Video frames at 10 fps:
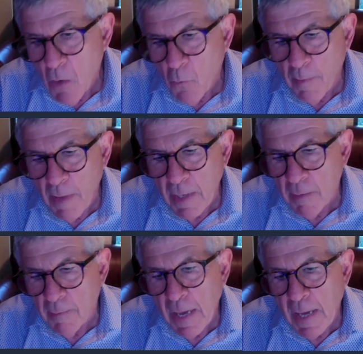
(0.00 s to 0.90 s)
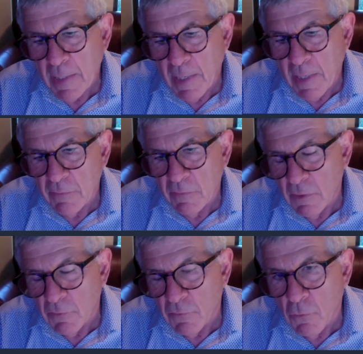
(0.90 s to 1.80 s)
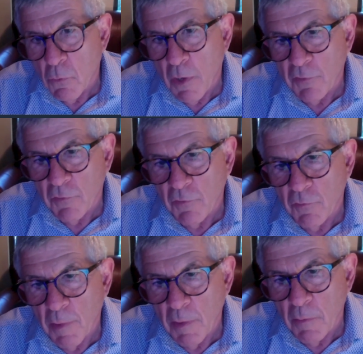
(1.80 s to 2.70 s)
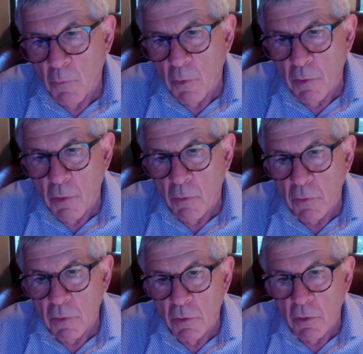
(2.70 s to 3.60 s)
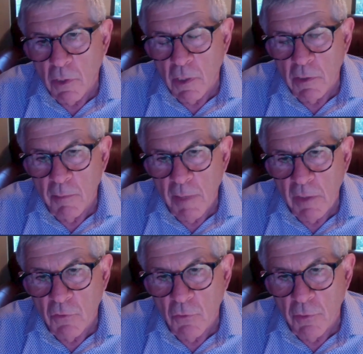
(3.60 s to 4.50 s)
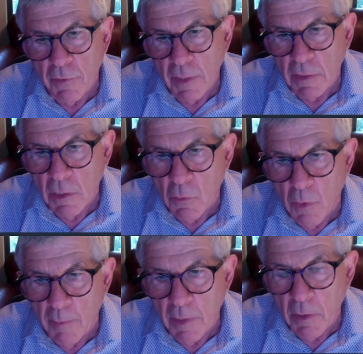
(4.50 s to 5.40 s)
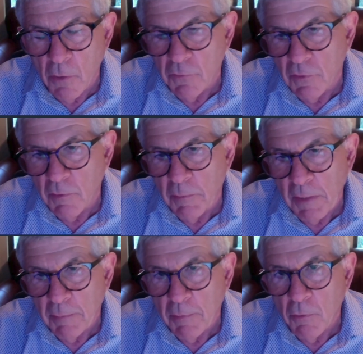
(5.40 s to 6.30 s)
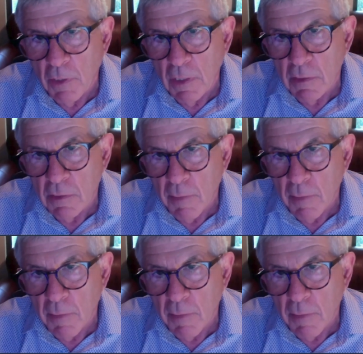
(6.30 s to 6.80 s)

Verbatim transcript: We may come back and ask additional questions, but we're only looking to make sure that the equipment goes to the people who need it the